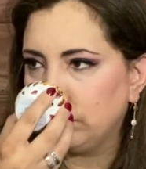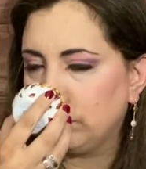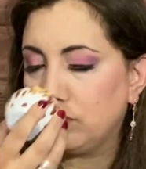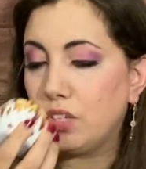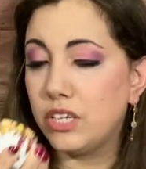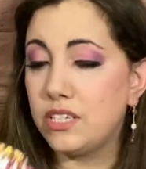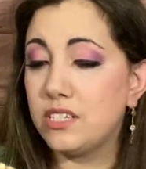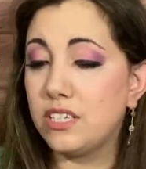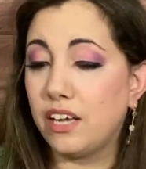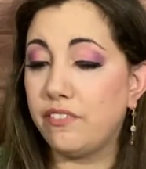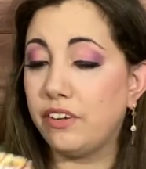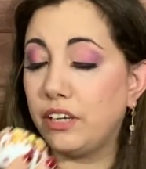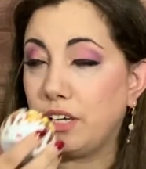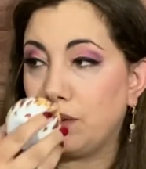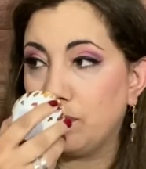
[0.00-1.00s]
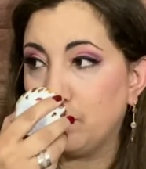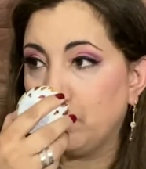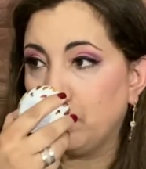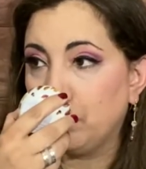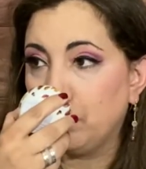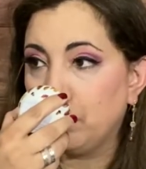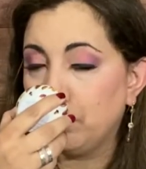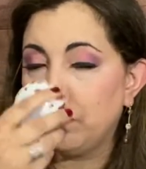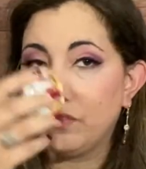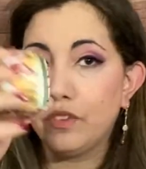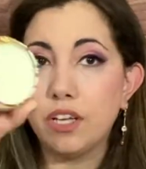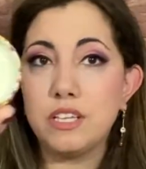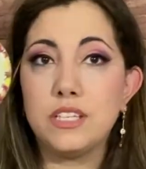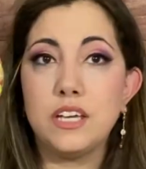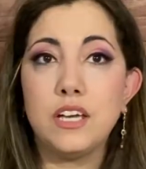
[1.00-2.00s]
This is heavenly.
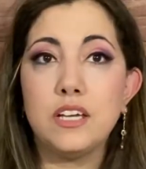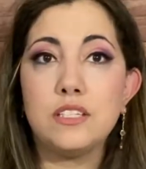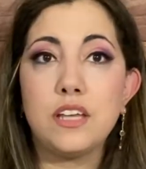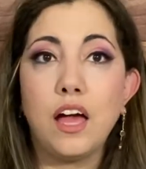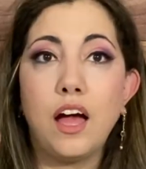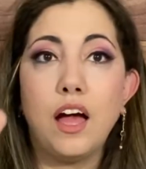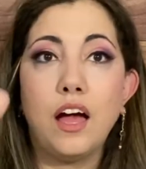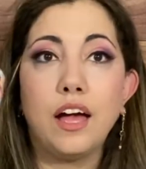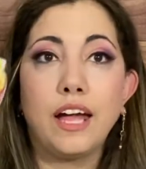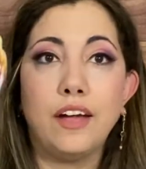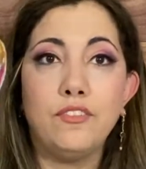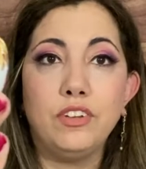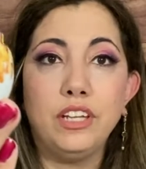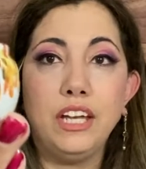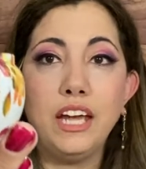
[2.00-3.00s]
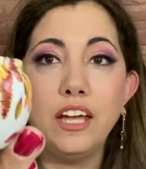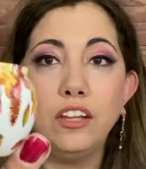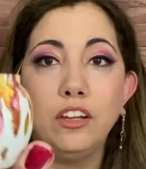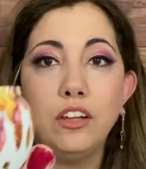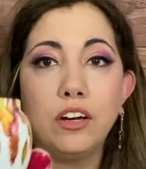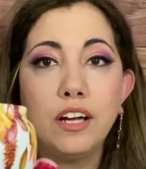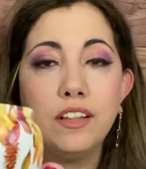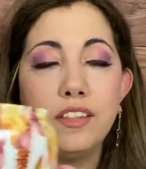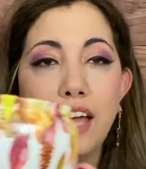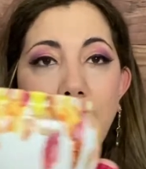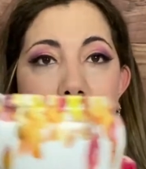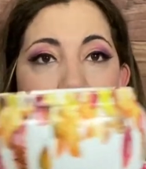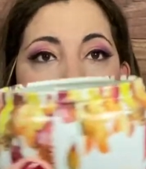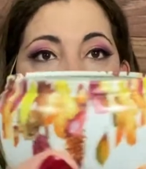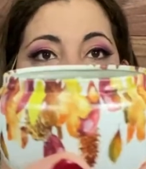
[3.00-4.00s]
This is heavenly. And look at
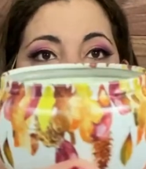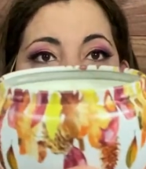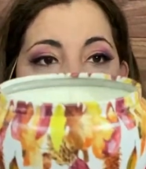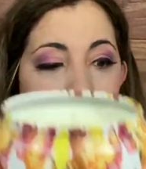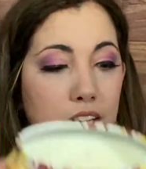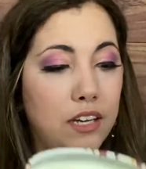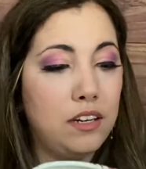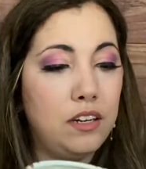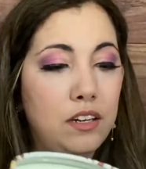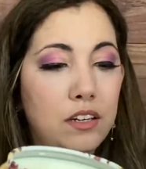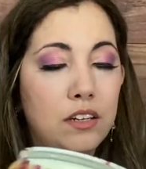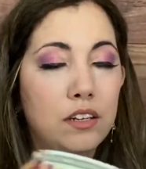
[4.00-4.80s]
that tin.